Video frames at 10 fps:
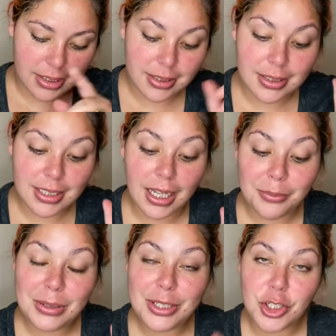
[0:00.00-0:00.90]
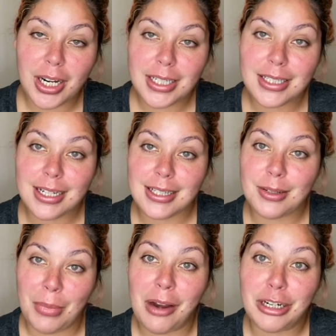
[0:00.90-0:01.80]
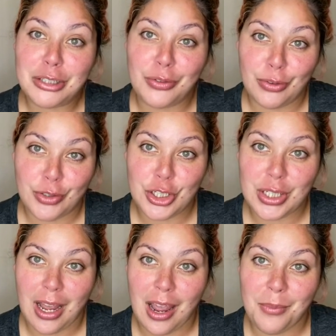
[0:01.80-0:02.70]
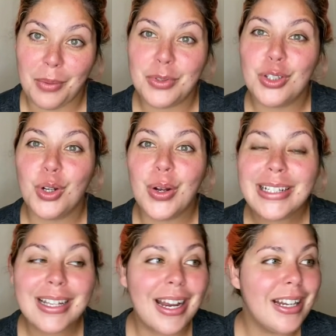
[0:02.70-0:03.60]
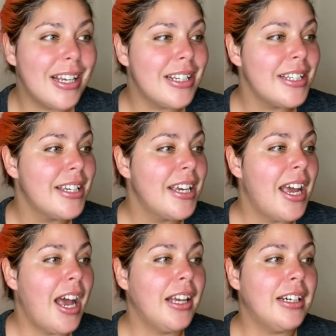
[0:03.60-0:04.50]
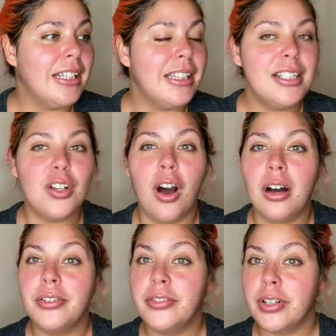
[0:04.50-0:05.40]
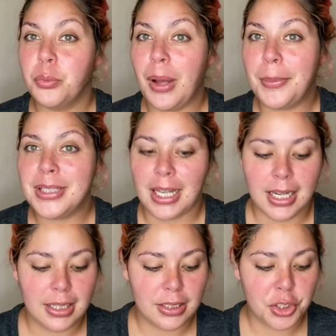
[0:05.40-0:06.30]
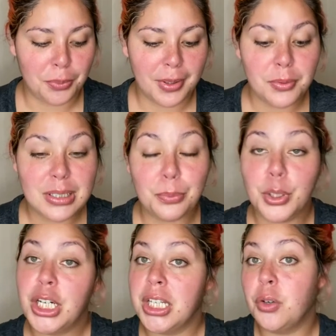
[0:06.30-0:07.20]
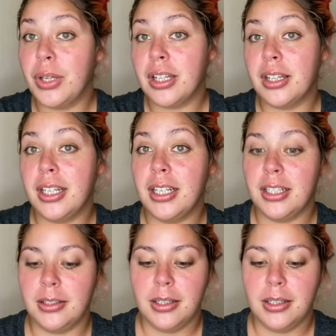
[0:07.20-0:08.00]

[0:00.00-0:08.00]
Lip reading: Today I'm going to be trying Danessa Myricks for the first time. I'm so excited. I got these off of her website. Shipping was pretty quickly.